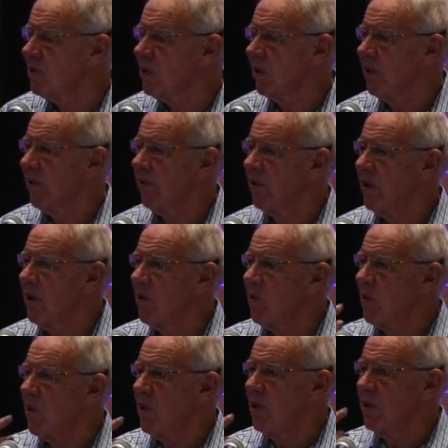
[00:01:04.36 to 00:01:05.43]
who's got the very
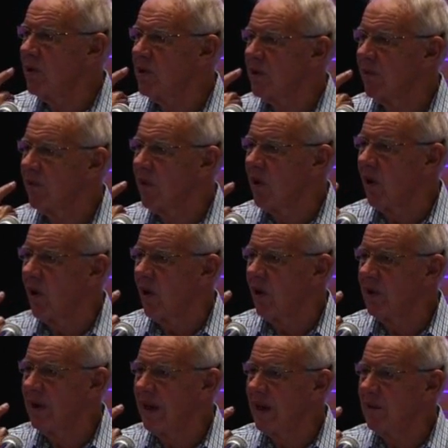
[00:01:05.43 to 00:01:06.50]
words of
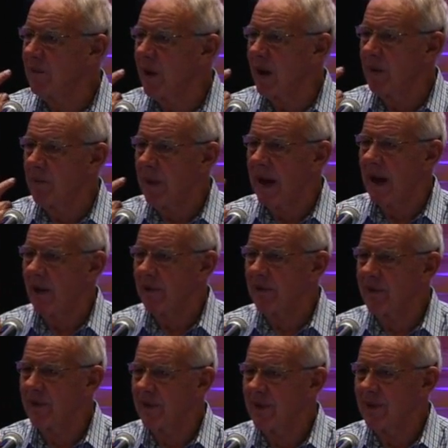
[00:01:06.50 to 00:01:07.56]
God in my
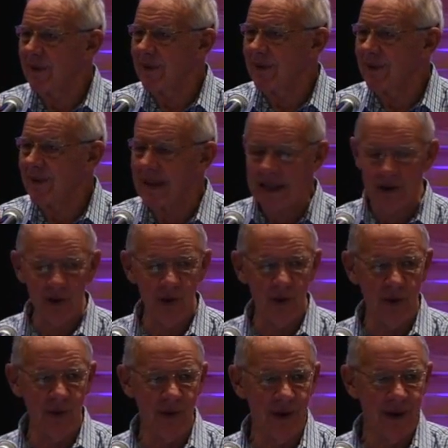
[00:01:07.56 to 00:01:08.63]
mouth. That's
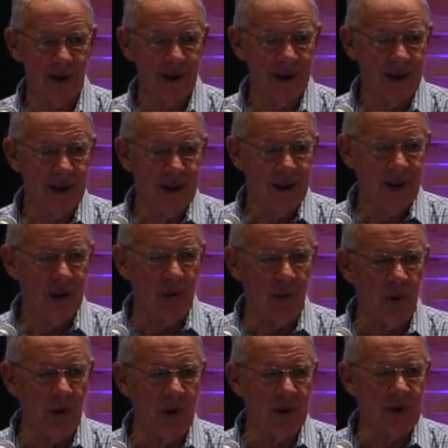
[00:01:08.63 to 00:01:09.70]
who the
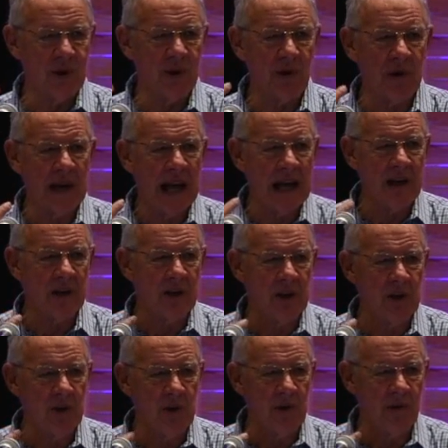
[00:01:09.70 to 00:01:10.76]
words that created
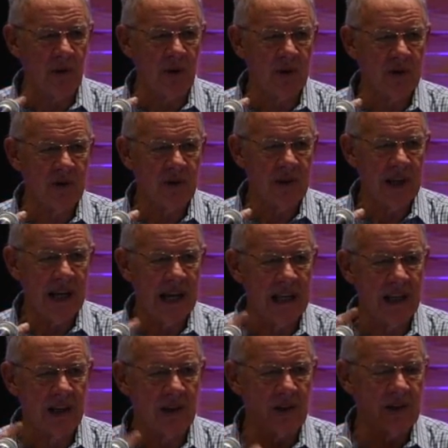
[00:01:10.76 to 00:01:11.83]
the universe
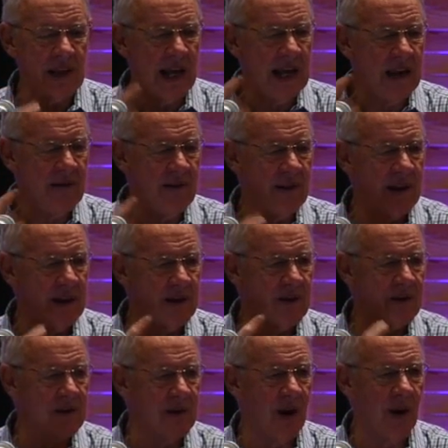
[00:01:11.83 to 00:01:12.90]
and can save his
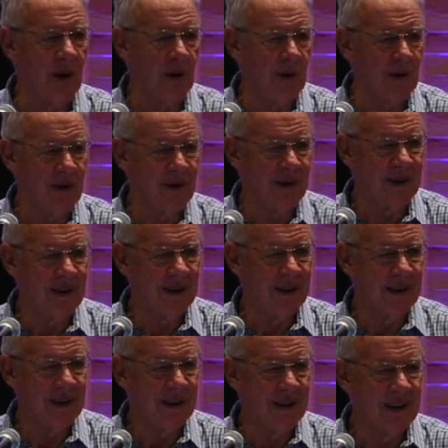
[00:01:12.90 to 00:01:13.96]
soul.
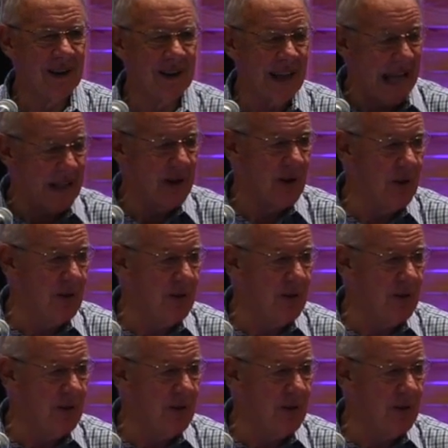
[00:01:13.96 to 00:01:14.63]
That's